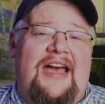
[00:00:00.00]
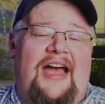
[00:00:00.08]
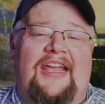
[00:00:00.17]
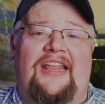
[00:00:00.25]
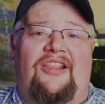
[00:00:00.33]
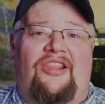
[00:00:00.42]

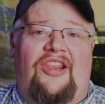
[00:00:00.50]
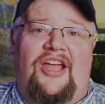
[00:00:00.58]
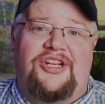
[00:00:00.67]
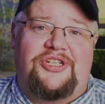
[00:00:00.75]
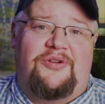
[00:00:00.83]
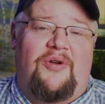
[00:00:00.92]
I get
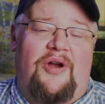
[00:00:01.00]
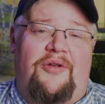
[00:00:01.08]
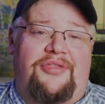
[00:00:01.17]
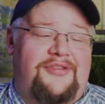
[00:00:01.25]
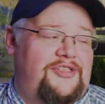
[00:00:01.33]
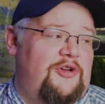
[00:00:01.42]
lush
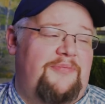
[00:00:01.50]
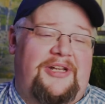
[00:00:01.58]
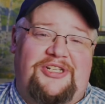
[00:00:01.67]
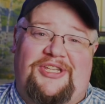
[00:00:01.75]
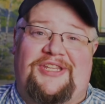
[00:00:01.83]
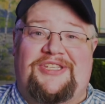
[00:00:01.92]
growth, so
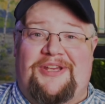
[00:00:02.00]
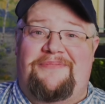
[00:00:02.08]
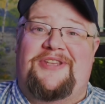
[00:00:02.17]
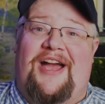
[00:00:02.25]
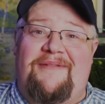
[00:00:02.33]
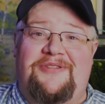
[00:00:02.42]
much that
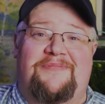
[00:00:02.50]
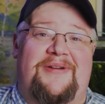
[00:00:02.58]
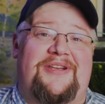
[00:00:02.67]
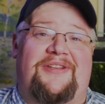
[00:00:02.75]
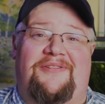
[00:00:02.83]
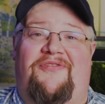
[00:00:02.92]
sometimes
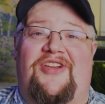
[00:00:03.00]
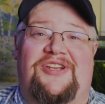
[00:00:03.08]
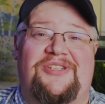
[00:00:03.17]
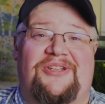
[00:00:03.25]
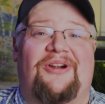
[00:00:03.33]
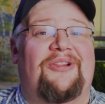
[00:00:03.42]
my
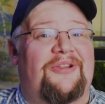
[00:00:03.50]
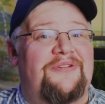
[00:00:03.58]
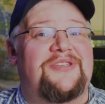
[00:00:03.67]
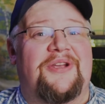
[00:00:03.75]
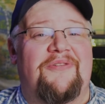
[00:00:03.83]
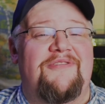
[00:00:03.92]
fish start
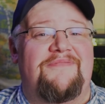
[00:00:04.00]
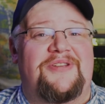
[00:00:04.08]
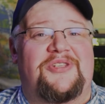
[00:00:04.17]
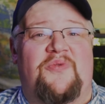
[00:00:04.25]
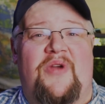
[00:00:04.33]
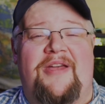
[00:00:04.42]
losing room to
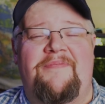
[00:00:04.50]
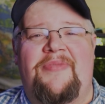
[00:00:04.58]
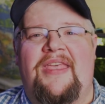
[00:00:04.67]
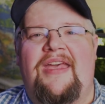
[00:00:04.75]
swim.